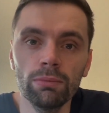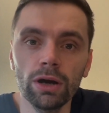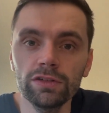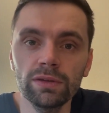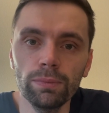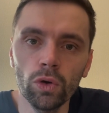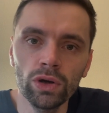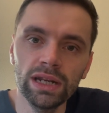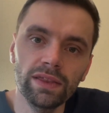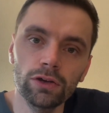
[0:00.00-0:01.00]
Most
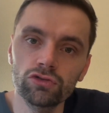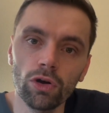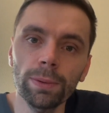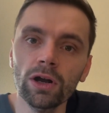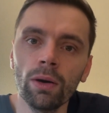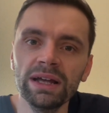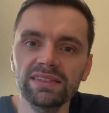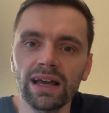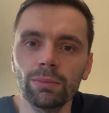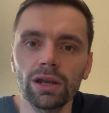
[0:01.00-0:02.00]
importantly though, drop a comment
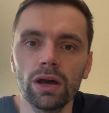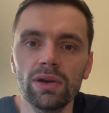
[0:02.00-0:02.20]
down below.